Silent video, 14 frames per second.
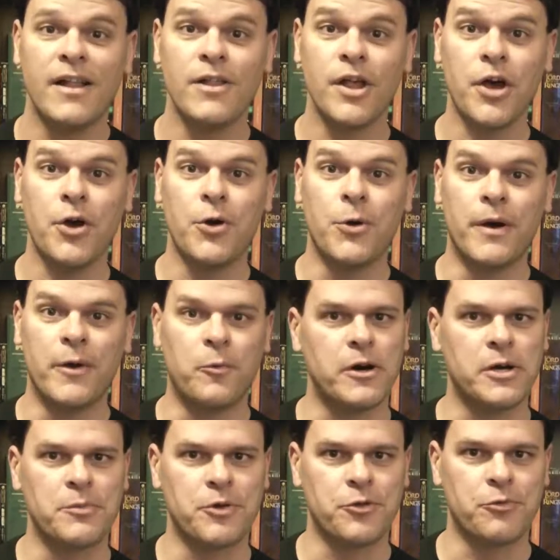Hello, and
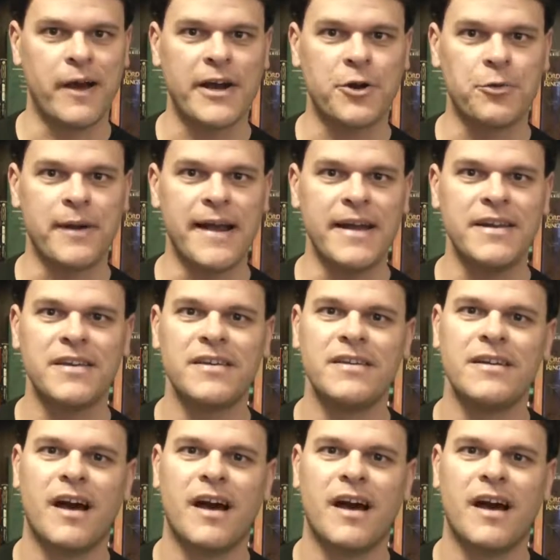welcome to Writer Rant,